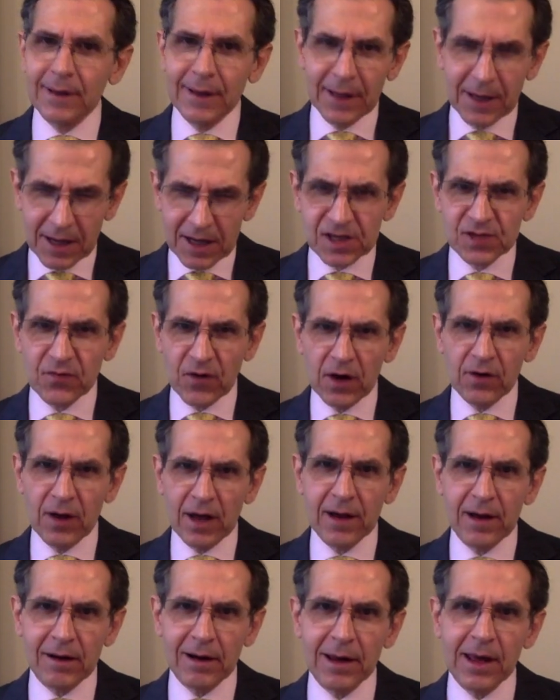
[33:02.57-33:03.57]
It is
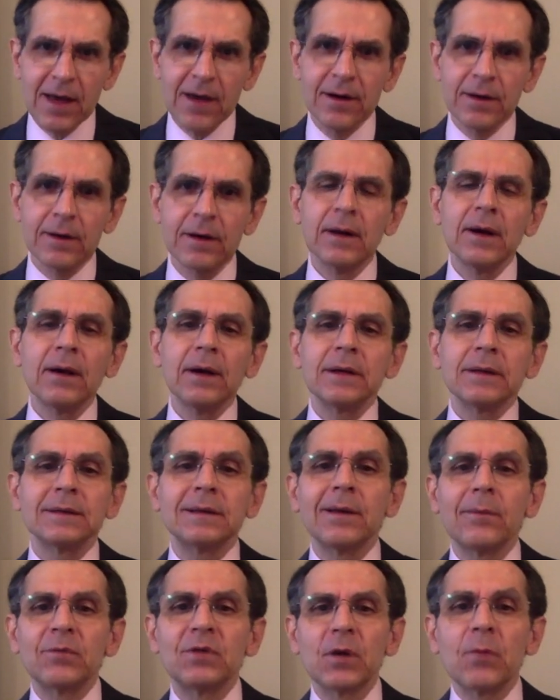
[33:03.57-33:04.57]
very clear.
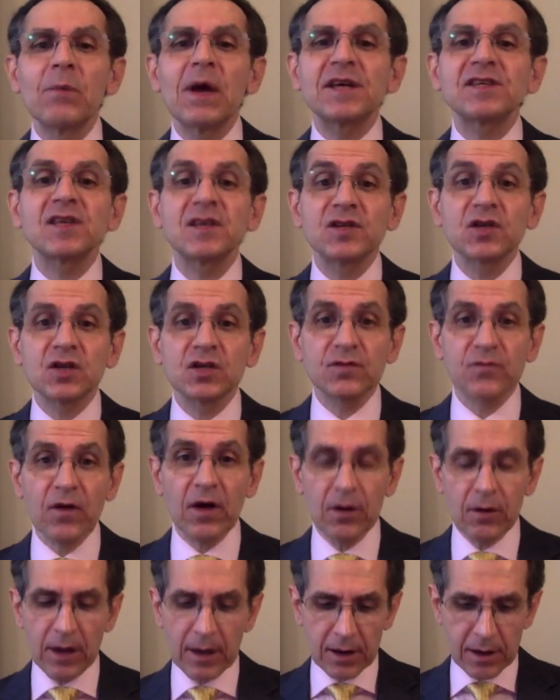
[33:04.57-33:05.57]
The, the message is
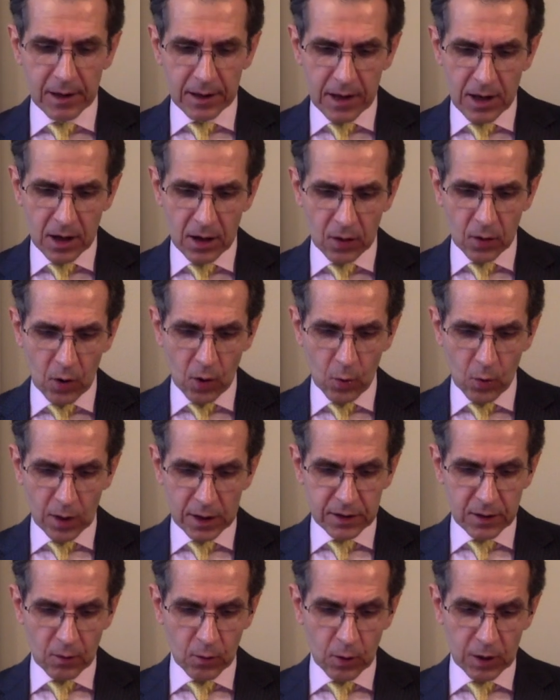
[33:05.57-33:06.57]
very clear of
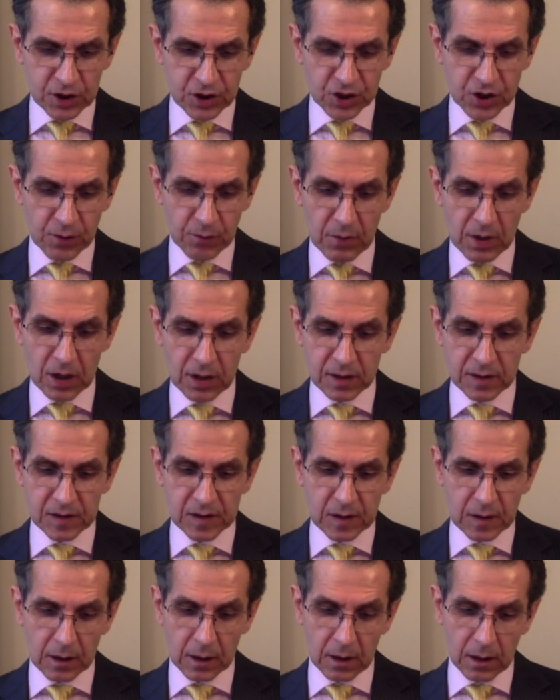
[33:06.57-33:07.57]
what, what she
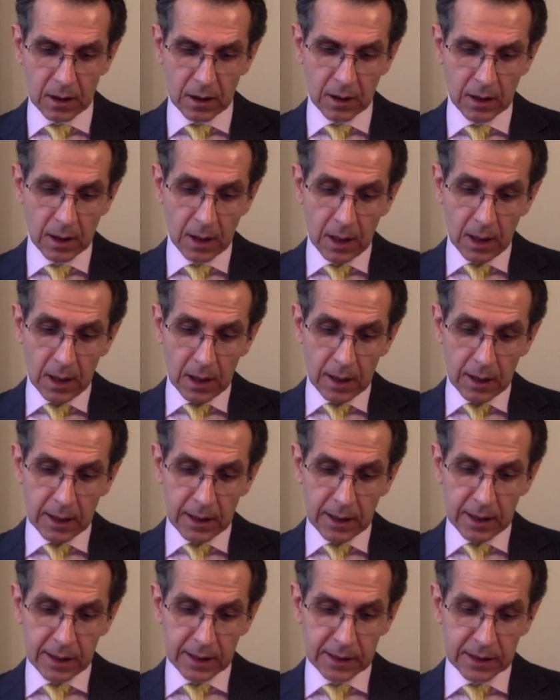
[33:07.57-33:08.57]
means. Uh,
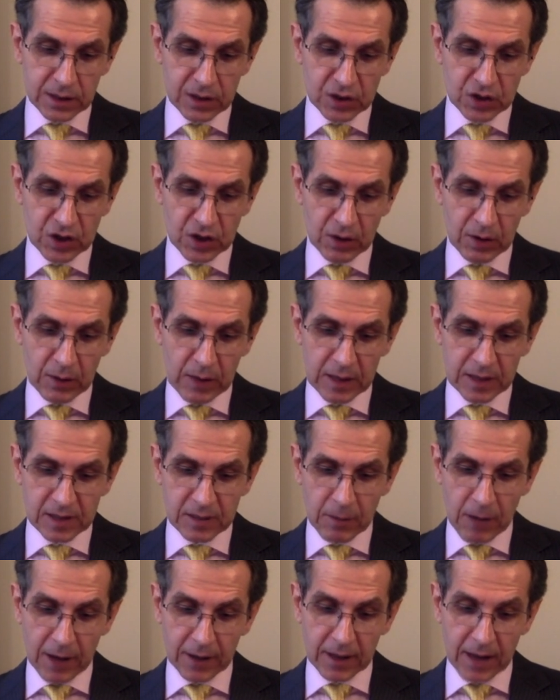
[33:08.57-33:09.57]
uh, she
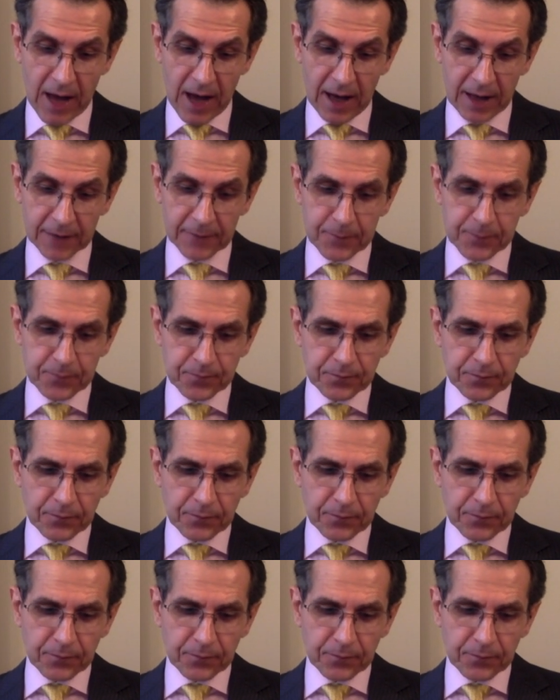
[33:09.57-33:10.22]
means by that.